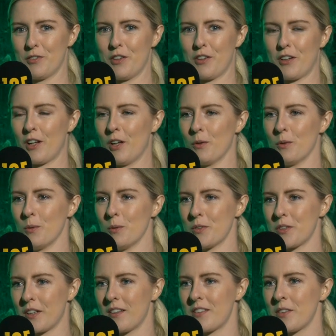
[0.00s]
for your
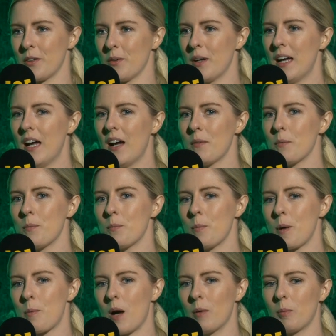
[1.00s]
clothes, or so
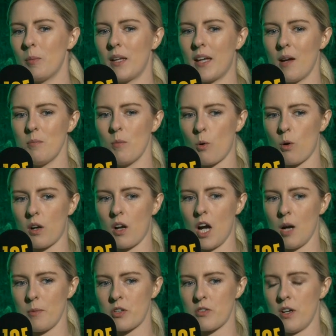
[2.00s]
we probably get more
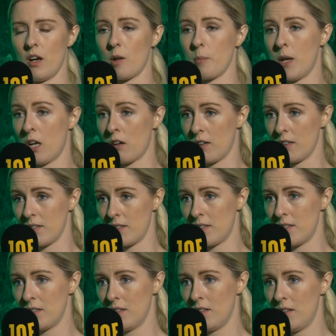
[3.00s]
commentary on
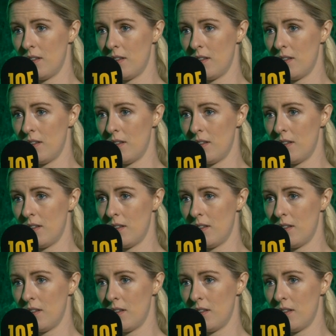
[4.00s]
appearance